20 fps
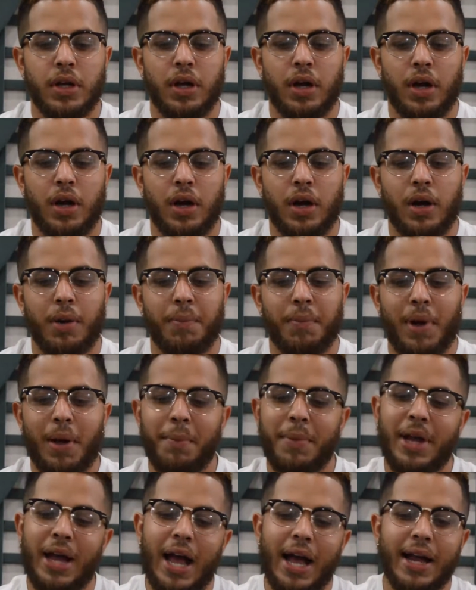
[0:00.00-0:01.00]
I
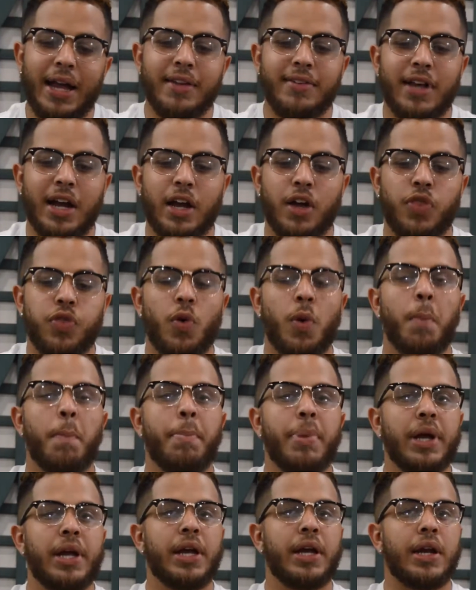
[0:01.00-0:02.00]
mean, I guess I could throw
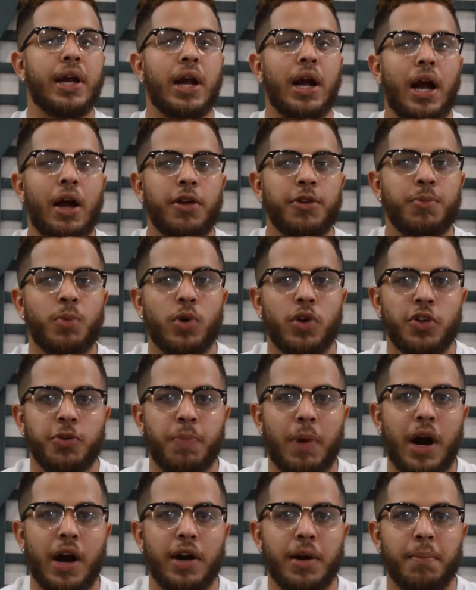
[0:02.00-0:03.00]
Biggie in there. I was more
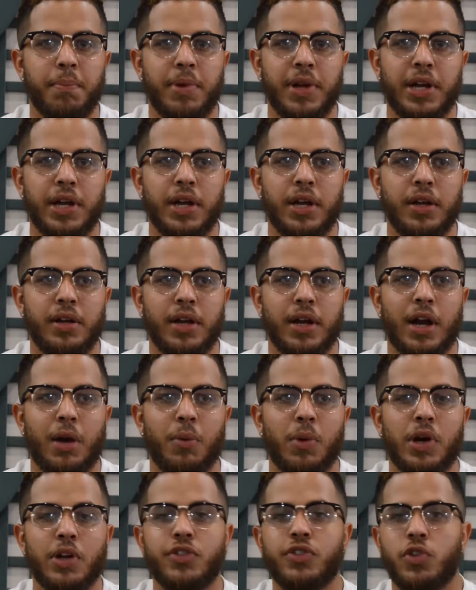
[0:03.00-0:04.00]
inspired in Biggie than I
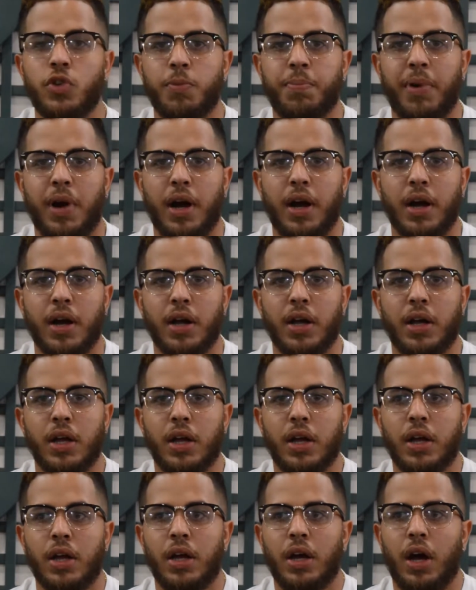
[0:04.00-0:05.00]
was Tupac.
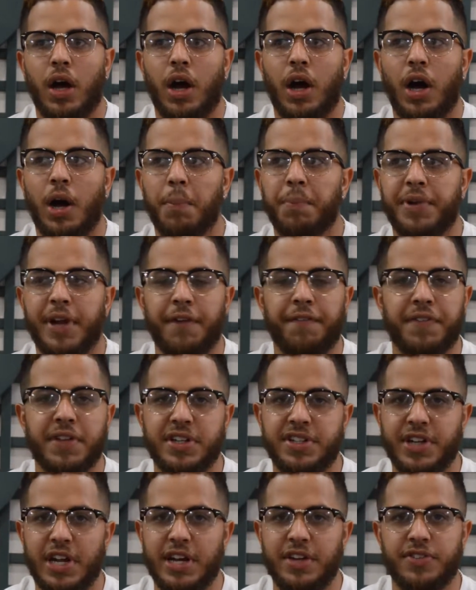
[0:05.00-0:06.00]

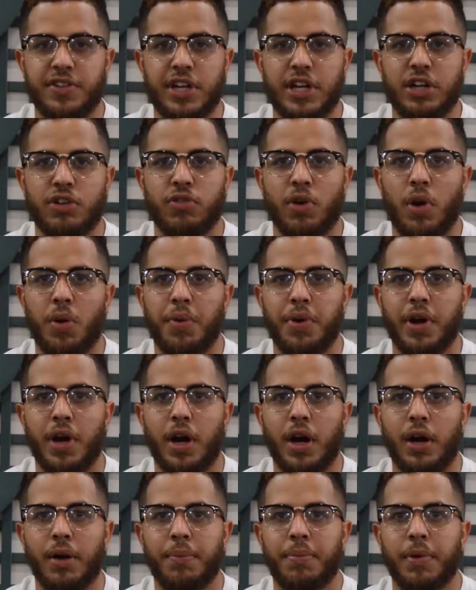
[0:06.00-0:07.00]
Definitely Jay-Z growing
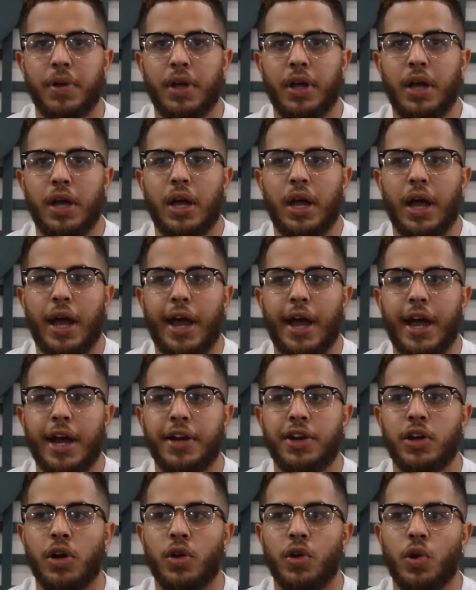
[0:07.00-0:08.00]
up,
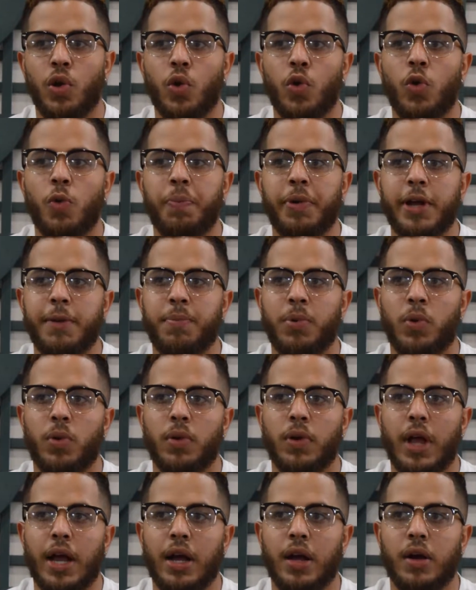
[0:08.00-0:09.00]
and you know, local
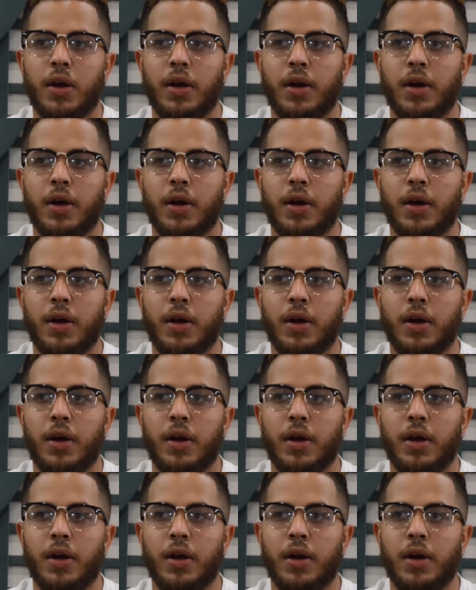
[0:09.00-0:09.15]
people like